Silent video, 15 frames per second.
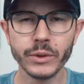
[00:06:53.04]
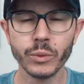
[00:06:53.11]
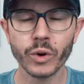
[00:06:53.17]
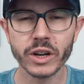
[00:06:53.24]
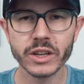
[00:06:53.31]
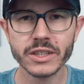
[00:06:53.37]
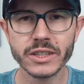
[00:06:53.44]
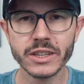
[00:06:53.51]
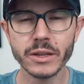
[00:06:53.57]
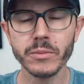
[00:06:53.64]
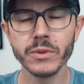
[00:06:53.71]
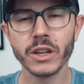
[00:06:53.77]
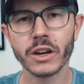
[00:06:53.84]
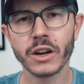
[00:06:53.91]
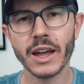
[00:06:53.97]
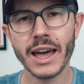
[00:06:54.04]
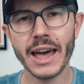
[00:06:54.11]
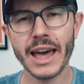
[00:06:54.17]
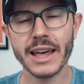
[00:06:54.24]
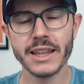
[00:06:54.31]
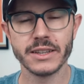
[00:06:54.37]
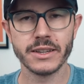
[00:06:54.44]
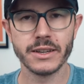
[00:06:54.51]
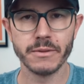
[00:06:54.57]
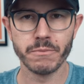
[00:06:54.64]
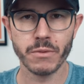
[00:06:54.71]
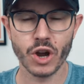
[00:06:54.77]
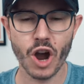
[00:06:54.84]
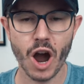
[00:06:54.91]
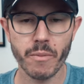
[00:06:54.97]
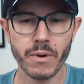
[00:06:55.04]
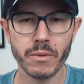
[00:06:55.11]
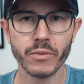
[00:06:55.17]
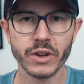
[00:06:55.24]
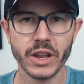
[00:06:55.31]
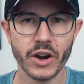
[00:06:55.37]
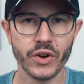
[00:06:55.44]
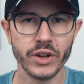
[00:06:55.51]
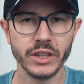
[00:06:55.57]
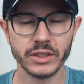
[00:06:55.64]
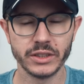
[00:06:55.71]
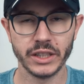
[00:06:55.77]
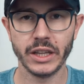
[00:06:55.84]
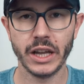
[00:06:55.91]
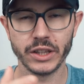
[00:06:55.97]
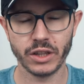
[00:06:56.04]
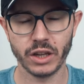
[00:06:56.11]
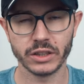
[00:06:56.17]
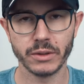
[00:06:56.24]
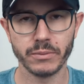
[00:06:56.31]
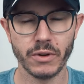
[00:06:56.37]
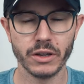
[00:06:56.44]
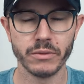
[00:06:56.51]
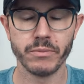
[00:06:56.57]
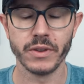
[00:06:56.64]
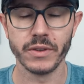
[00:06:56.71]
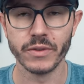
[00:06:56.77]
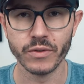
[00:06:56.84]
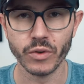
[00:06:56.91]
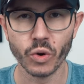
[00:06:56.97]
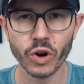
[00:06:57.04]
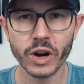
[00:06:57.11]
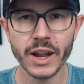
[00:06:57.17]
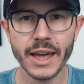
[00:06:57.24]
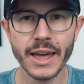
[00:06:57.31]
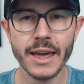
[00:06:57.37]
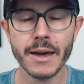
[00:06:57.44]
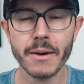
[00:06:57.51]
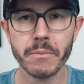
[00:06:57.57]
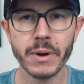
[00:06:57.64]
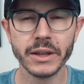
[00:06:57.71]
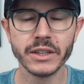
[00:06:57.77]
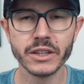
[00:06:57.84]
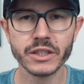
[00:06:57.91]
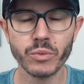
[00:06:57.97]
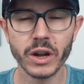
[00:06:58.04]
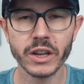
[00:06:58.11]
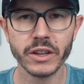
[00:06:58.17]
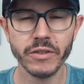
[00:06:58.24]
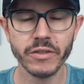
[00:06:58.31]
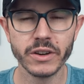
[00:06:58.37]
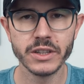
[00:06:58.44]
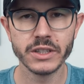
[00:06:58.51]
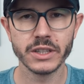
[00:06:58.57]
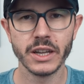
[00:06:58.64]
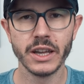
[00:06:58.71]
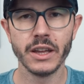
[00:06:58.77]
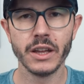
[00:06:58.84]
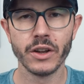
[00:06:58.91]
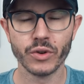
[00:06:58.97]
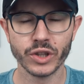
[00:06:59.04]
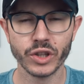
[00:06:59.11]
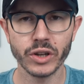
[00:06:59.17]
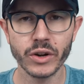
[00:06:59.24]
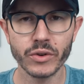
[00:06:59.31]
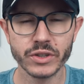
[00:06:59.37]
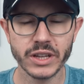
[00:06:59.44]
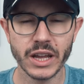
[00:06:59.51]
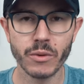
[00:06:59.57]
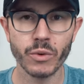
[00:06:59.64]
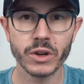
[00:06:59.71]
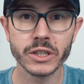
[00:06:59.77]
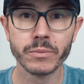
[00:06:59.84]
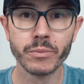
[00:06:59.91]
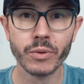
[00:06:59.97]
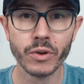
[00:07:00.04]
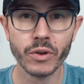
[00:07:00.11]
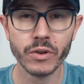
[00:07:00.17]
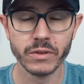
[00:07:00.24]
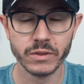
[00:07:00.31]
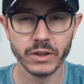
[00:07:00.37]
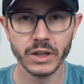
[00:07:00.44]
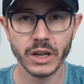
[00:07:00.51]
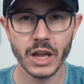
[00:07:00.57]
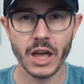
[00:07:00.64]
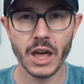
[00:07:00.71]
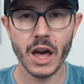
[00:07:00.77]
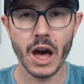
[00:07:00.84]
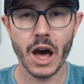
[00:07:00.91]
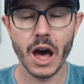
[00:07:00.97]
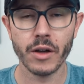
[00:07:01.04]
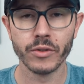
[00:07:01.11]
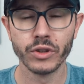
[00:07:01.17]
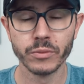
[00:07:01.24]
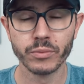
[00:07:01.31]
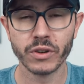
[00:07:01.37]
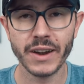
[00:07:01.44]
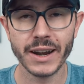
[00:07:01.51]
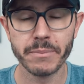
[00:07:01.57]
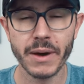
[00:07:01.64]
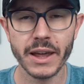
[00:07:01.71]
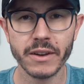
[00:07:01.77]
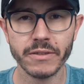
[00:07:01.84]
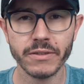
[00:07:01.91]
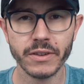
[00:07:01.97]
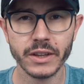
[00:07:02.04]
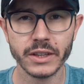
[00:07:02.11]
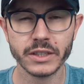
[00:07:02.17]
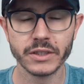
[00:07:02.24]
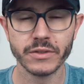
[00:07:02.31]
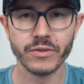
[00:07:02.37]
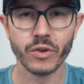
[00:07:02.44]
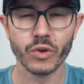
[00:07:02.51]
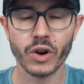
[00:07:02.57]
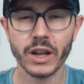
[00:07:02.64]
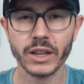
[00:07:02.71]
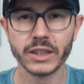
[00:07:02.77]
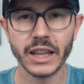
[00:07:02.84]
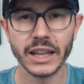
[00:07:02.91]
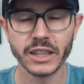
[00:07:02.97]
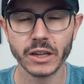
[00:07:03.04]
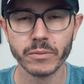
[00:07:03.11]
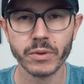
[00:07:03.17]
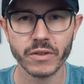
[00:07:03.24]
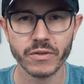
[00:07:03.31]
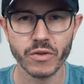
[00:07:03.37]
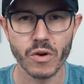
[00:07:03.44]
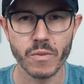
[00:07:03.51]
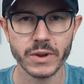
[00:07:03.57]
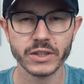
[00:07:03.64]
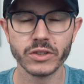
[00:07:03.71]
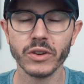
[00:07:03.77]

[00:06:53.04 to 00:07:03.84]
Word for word: It works similar as Bacopa Monnieri that I talked about before, but there's one difference. Rhodiola rosea was proven to provide benefits for athletic performance.